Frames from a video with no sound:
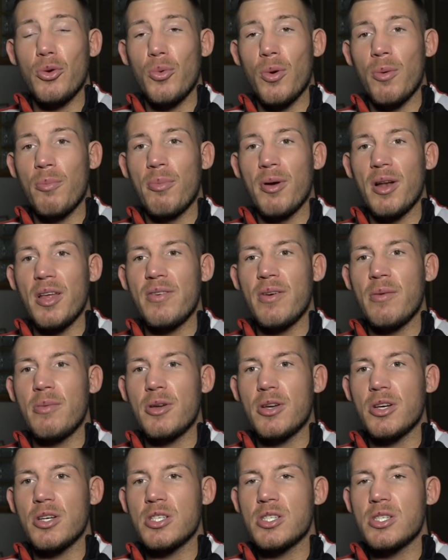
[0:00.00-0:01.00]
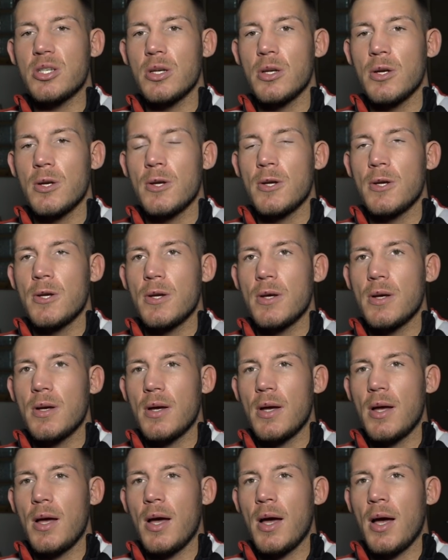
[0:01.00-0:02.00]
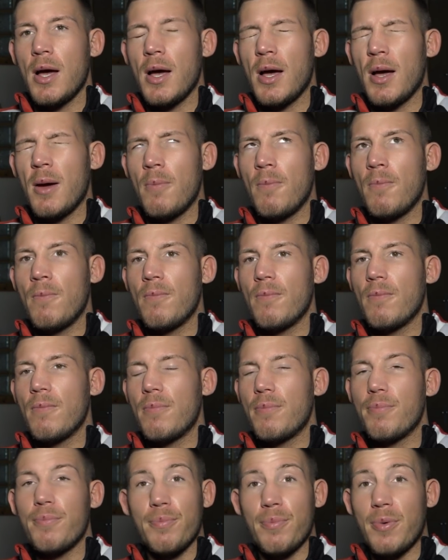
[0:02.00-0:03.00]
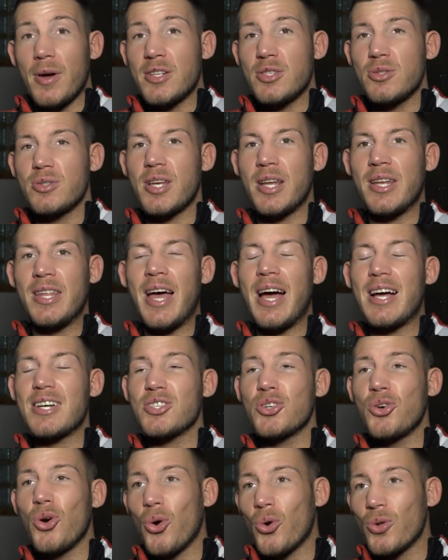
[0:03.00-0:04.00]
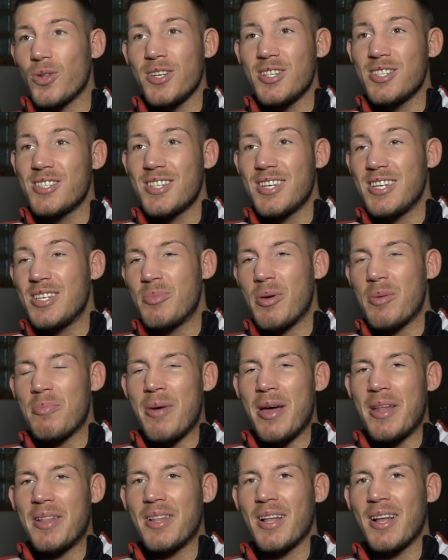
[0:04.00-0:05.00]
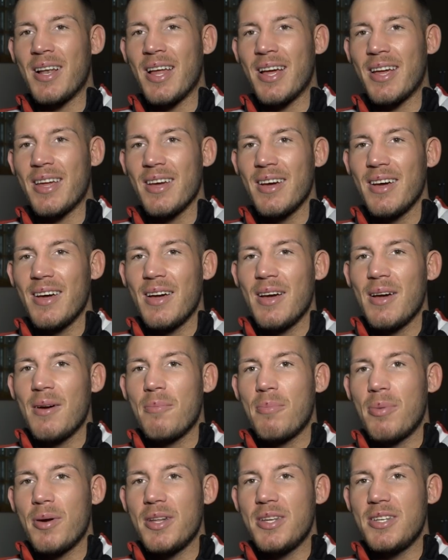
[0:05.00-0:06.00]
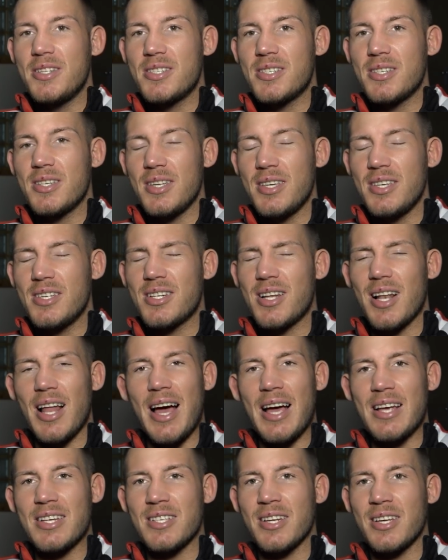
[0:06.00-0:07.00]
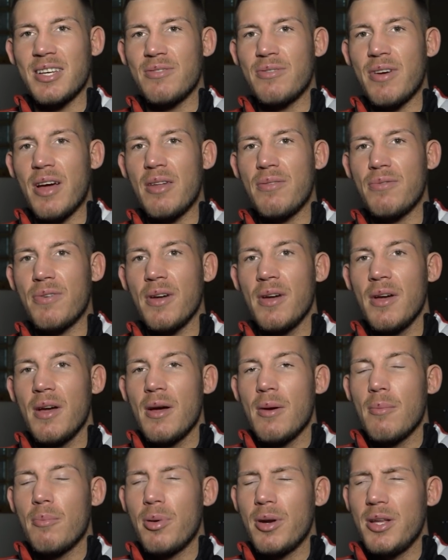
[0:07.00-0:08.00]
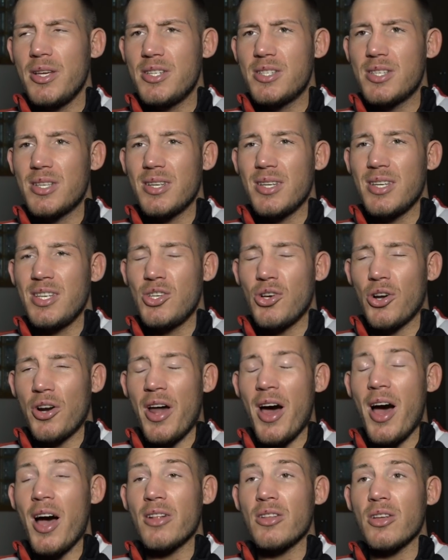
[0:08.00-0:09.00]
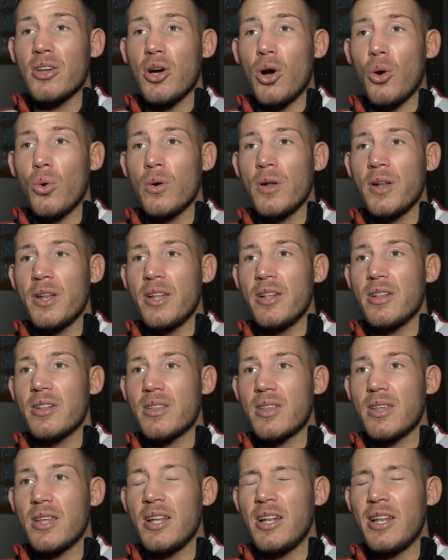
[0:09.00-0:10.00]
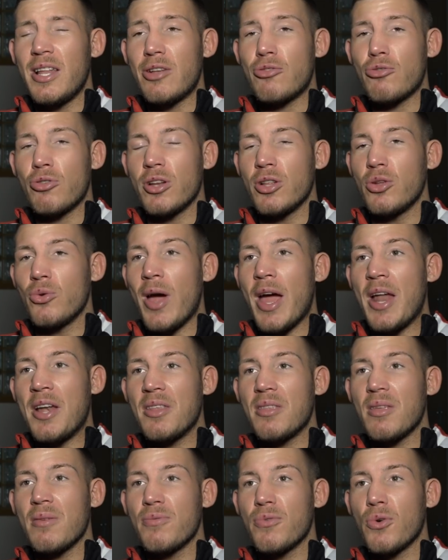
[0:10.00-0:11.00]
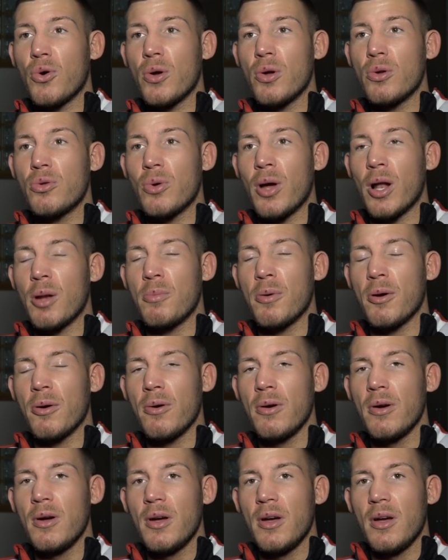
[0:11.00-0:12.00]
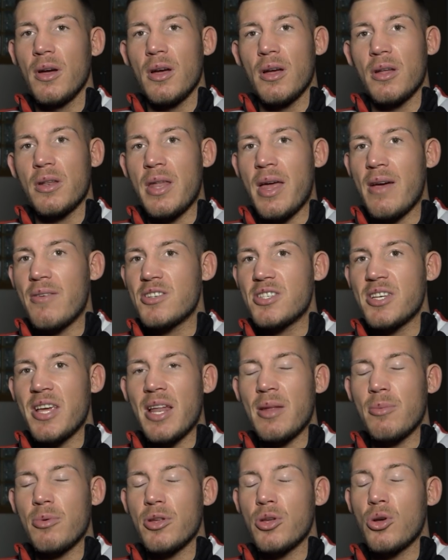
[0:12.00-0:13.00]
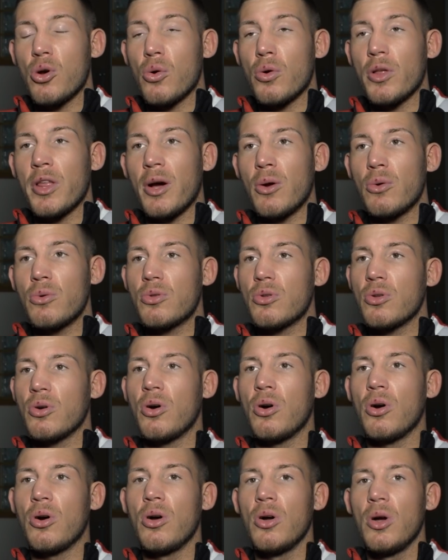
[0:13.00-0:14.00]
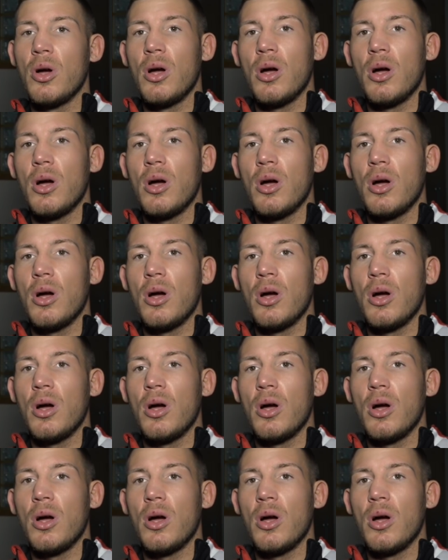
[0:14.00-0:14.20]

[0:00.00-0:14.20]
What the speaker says: you won't believe it, because as you said, he acts a goat. He's a bit mental, like, but he's class, like, he's very, but he's on art to goal, and he'll literally do anything for you to help you. Never see anybody go without, or